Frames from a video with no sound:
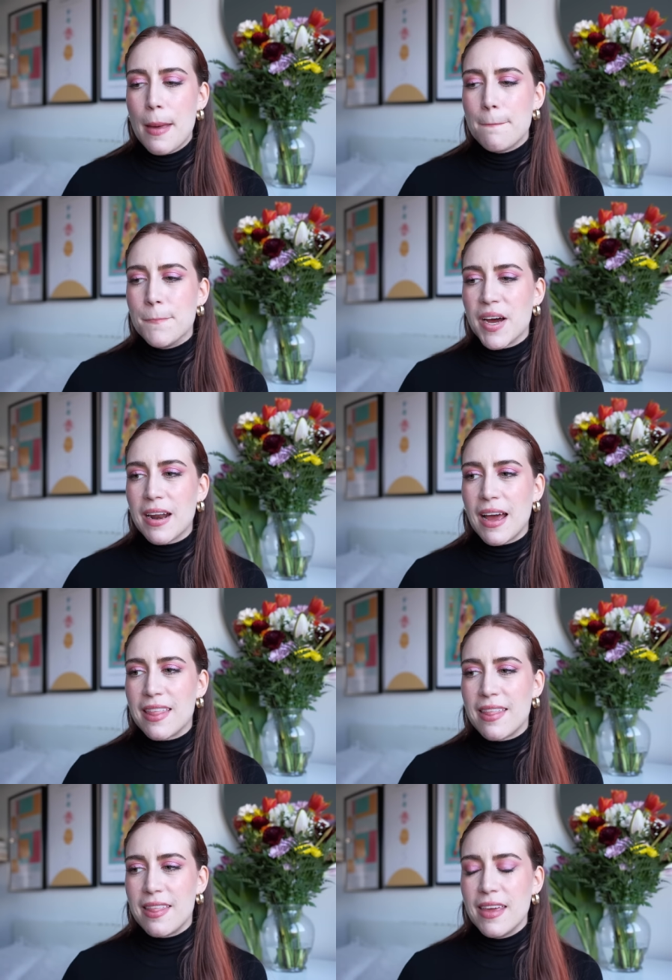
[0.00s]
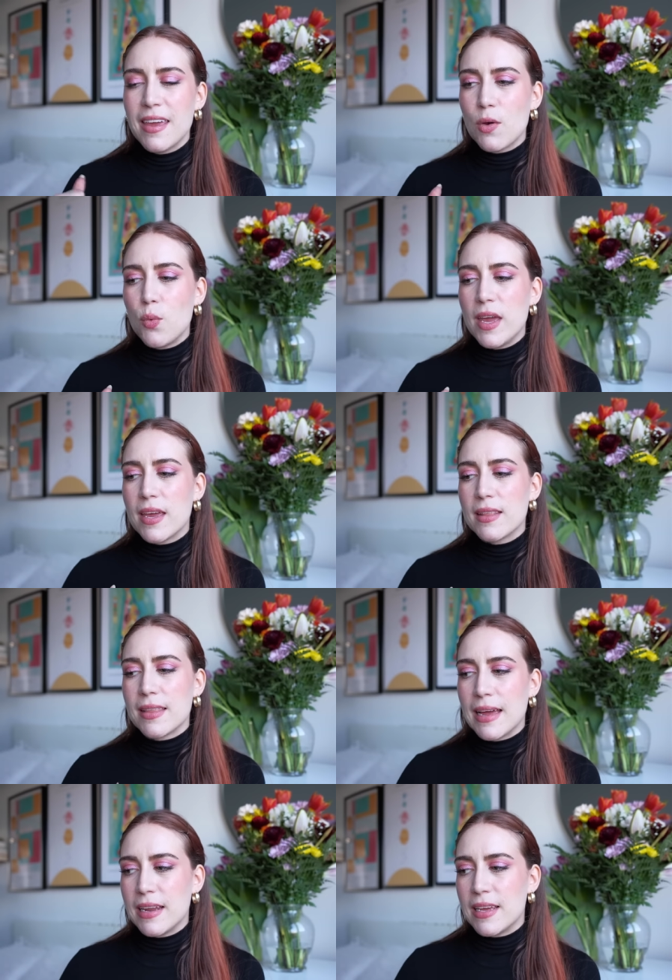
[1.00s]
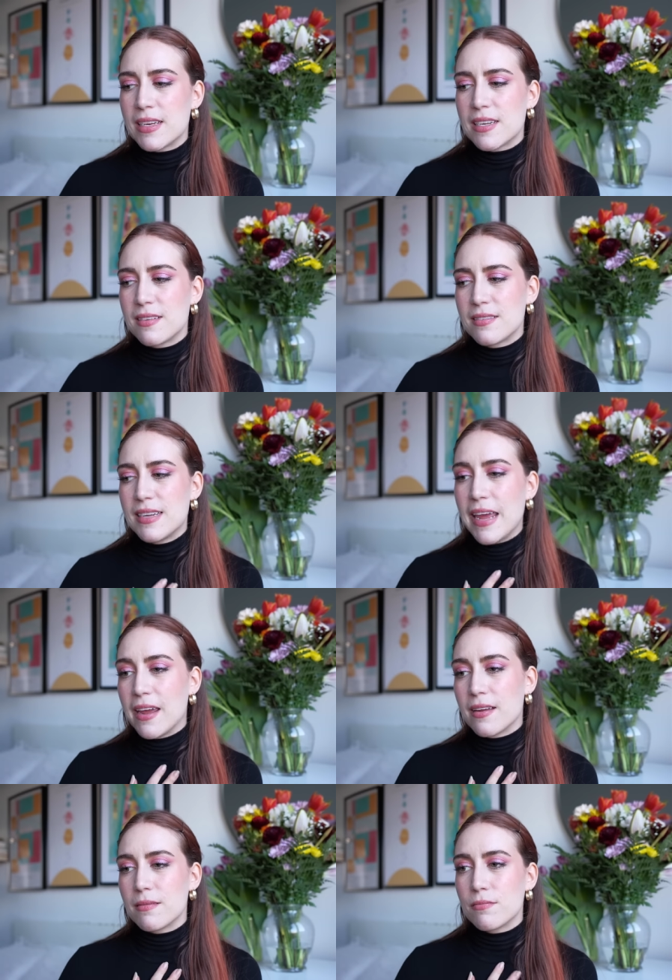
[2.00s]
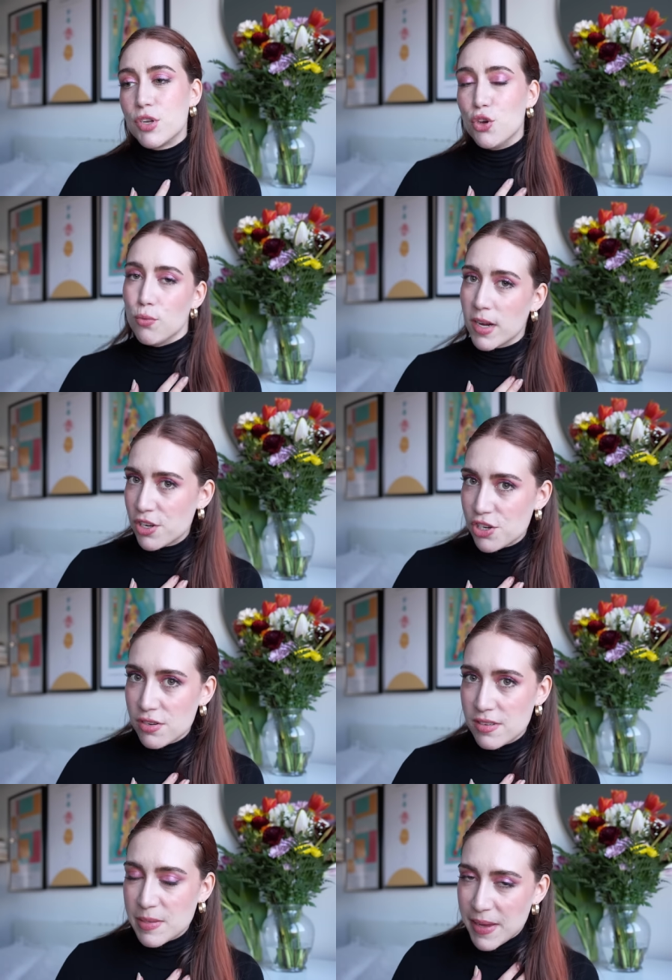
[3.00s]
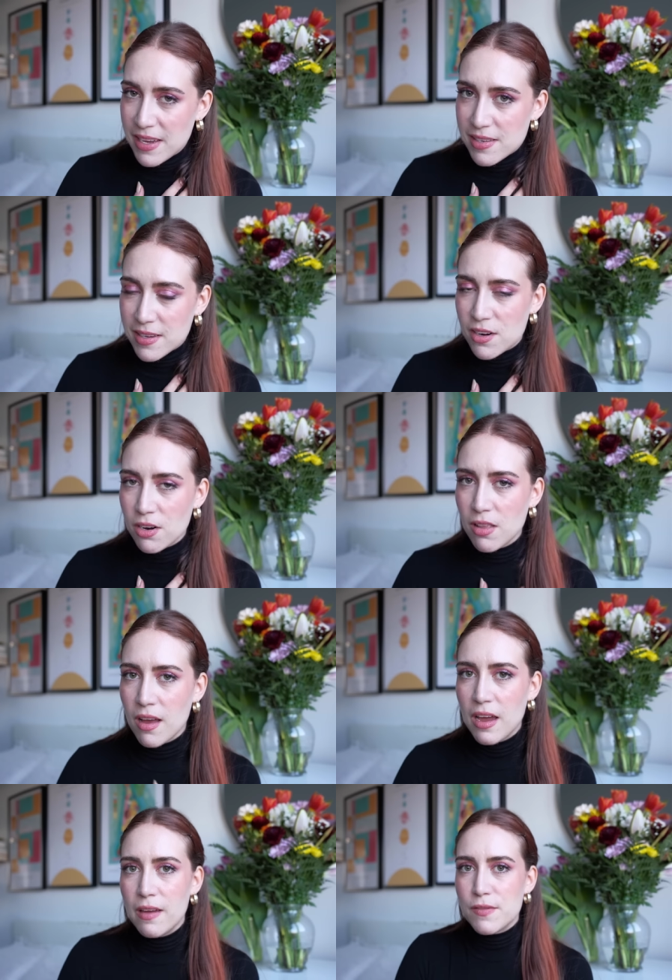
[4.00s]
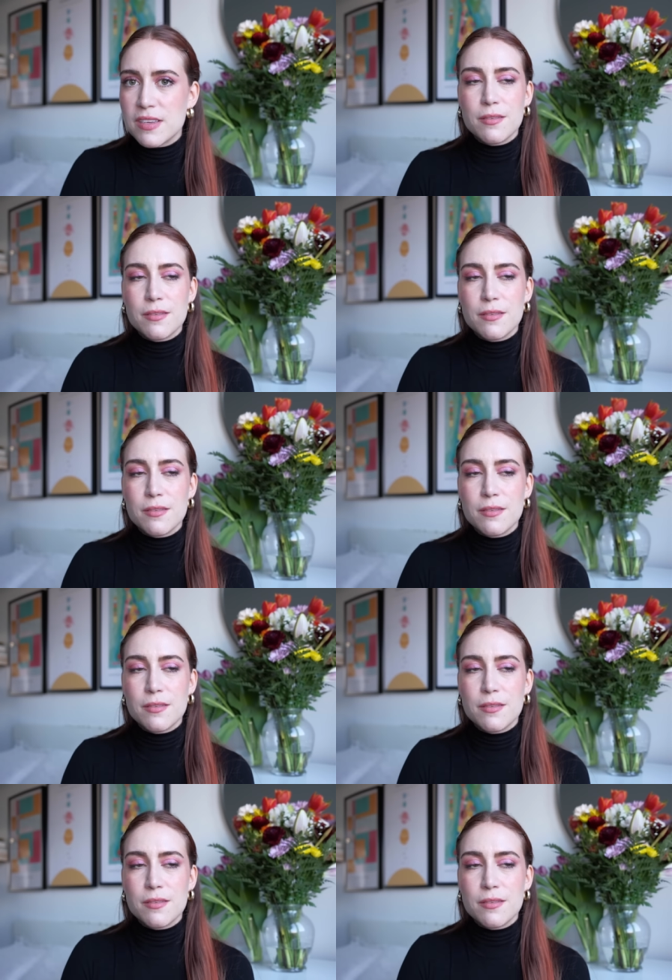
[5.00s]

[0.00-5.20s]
But I think we can let it take too much space in our lives,